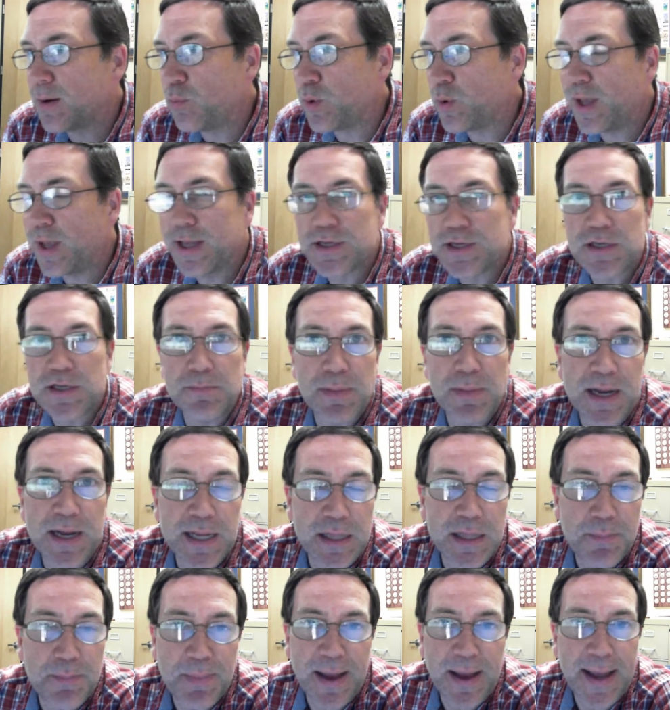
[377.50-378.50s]
We had
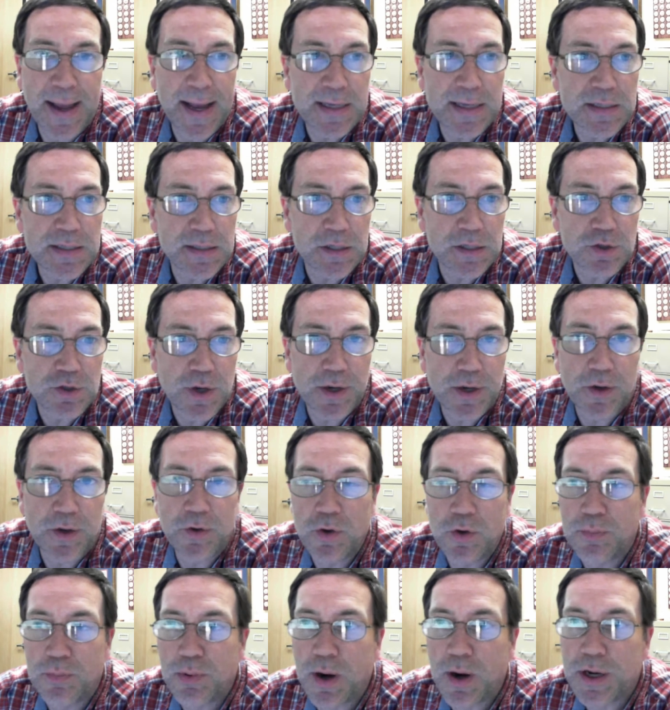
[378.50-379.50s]
somebody in the past that tried to
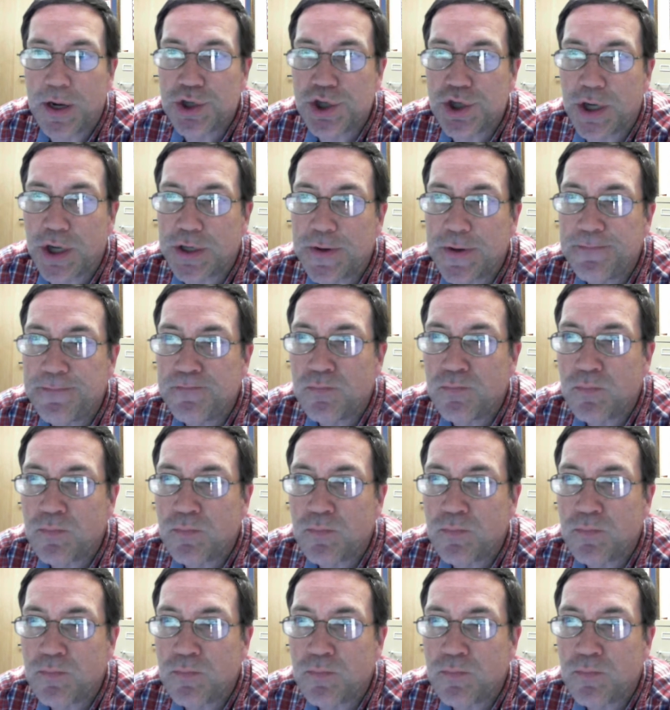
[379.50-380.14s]
do a project